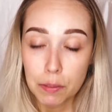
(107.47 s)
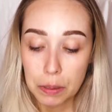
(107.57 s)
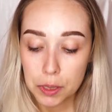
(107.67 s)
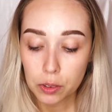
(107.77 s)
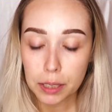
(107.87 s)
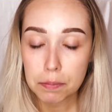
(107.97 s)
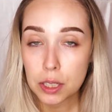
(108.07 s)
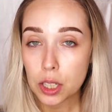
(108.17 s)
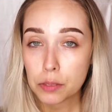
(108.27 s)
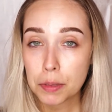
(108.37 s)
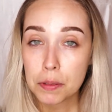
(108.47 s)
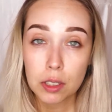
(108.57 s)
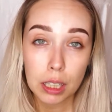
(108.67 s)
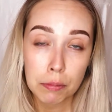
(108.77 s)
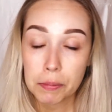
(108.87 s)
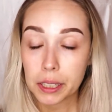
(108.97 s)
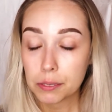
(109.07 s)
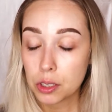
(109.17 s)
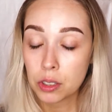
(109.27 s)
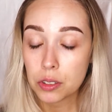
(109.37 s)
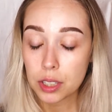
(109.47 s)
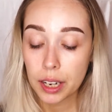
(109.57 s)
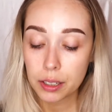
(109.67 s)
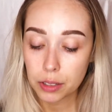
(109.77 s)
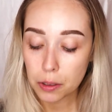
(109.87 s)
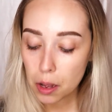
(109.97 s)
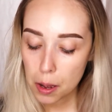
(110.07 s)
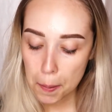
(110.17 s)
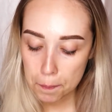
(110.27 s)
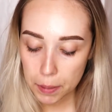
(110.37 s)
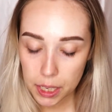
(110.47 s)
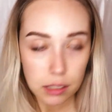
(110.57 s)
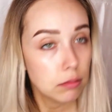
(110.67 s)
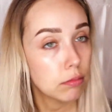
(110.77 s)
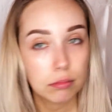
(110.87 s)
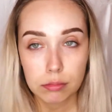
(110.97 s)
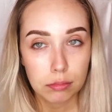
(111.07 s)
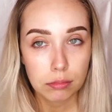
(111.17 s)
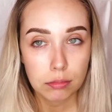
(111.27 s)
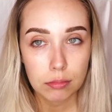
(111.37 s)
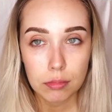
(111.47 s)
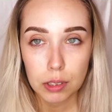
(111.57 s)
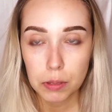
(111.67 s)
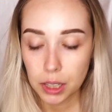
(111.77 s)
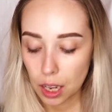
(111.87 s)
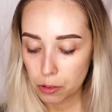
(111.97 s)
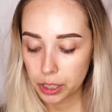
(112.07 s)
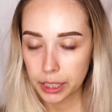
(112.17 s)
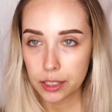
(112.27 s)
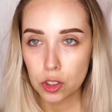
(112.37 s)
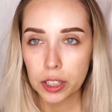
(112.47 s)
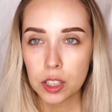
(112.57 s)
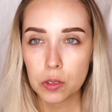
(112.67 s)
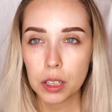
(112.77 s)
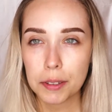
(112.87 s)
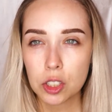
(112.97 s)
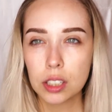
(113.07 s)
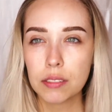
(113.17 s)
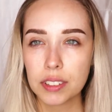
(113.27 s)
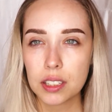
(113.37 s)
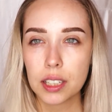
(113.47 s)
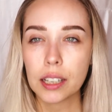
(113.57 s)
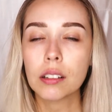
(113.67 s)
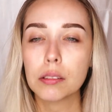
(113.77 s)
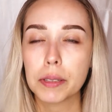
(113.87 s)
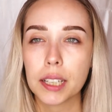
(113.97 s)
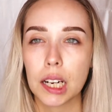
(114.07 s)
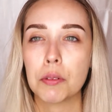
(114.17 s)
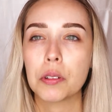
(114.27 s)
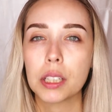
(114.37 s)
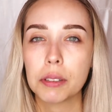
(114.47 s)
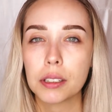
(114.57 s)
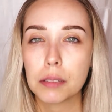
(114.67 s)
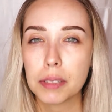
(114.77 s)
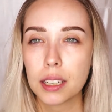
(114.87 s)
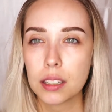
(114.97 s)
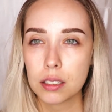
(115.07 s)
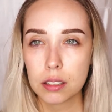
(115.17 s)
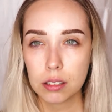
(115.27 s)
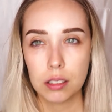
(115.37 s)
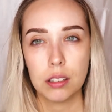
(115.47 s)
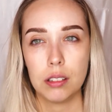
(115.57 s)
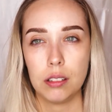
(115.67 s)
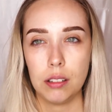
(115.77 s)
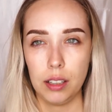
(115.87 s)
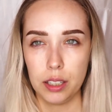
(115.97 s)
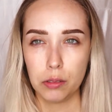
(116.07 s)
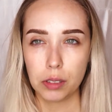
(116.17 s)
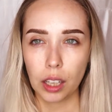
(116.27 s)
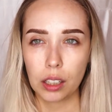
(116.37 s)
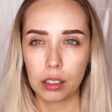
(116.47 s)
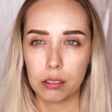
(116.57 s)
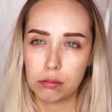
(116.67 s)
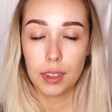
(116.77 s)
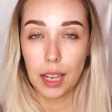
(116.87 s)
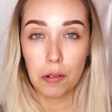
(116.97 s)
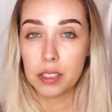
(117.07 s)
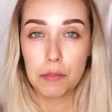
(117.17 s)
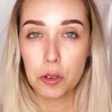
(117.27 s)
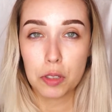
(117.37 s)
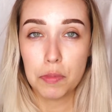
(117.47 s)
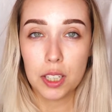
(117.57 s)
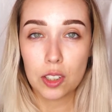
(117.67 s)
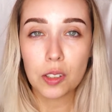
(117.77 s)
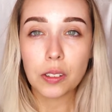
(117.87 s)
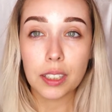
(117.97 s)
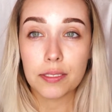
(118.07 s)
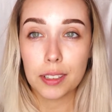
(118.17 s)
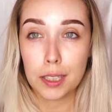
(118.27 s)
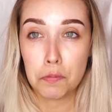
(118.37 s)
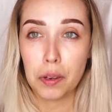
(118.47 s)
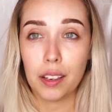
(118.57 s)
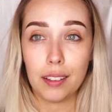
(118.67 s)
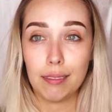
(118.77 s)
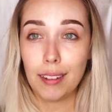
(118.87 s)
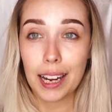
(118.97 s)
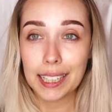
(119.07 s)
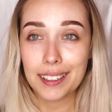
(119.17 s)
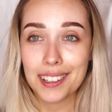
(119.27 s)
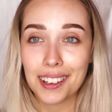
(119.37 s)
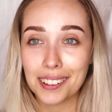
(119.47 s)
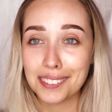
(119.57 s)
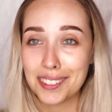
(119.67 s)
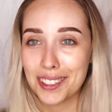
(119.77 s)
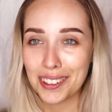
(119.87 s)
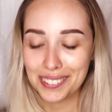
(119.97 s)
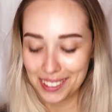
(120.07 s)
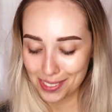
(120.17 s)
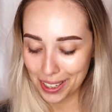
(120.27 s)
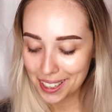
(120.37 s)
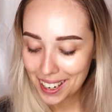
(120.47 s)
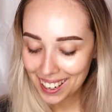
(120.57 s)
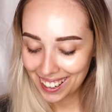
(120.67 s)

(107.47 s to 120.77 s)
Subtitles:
Maybe they'll give me money, who knows, I don't know. But with that, we're gonna get straight into it. I'm actually gonna fix the angle of my camera really quickly because I don't like it. That was the most minuscule difference, but I can tell, so it's fine.